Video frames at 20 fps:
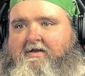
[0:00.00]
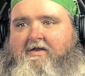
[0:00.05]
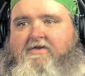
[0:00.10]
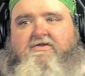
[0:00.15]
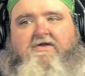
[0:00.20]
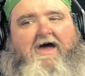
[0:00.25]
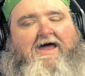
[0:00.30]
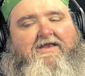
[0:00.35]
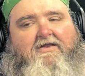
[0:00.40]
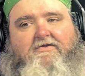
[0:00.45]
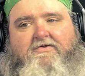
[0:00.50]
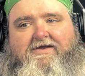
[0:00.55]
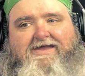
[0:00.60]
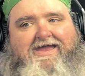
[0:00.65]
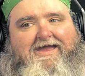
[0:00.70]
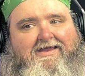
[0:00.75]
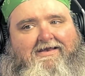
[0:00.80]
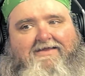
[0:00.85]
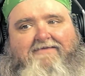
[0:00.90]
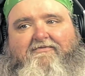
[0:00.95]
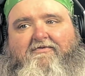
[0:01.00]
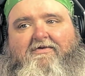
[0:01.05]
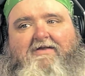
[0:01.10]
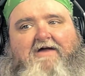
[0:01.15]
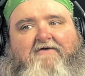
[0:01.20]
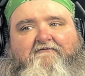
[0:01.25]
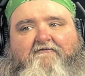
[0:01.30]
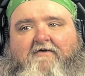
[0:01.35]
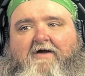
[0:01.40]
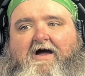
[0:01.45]
And I know you can't live your
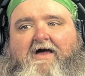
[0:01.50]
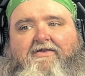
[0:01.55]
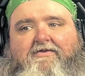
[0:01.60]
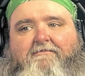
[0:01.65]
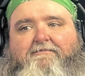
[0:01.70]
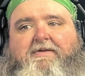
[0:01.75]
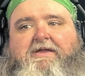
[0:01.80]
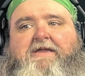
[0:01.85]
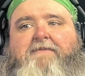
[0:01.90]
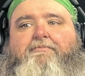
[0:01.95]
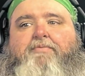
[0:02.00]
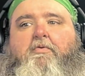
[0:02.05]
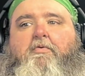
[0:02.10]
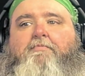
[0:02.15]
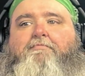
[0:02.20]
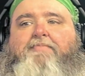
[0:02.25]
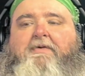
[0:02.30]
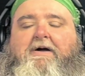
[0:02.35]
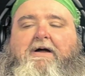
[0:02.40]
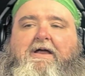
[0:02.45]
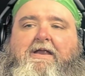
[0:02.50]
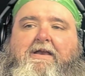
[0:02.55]
life for other people, but